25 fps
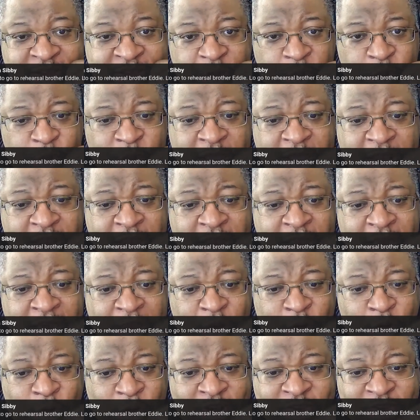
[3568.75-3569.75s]
I know we had a lot
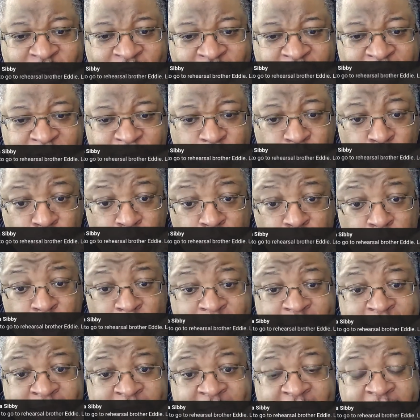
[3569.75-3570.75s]
of crazy stuff going
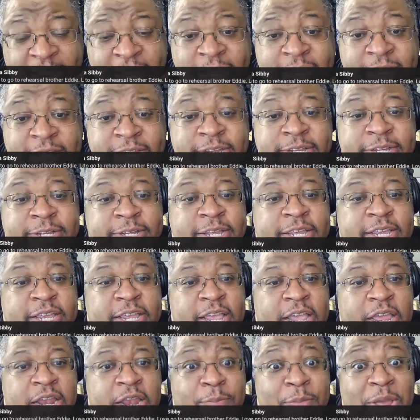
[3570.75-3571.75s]
on today,
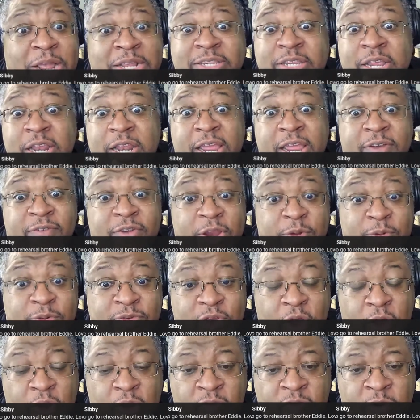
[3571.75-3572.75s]
and it may seem like everything
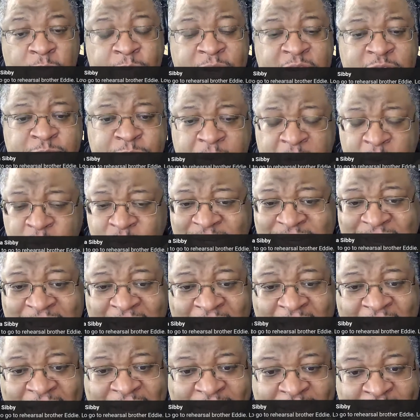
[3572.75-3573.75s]
was all over the place, but it was a
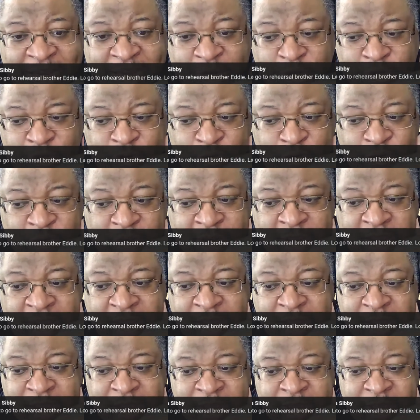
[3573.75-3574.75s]
lot to get to
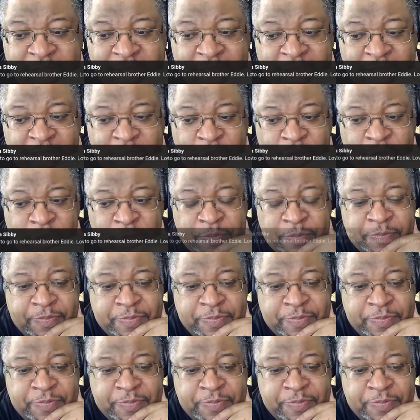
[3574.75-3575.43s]
today. Thank you.